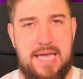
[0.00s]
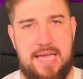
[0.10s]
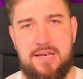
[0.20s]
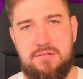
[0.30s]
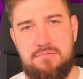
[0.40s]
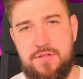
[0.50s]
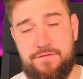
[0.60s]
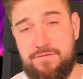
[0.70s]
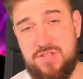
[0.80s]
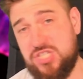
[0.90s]
in
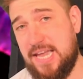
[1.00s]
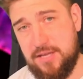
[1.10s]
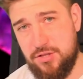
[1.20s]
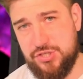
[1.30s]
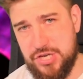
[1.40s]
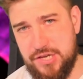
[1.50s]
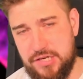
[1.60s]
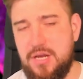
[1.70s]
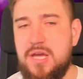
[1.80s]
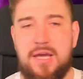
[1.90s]
the second
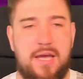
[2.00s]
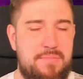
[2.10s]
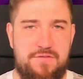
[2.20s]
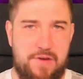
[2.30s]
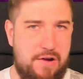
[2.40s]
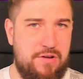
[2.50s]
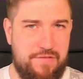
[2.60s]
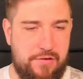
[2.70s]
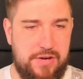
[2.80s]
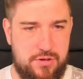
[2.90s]
turn can be very,
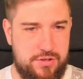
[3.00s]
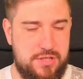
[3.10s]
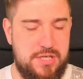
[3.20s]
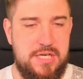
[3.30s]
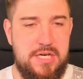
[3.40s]
very good.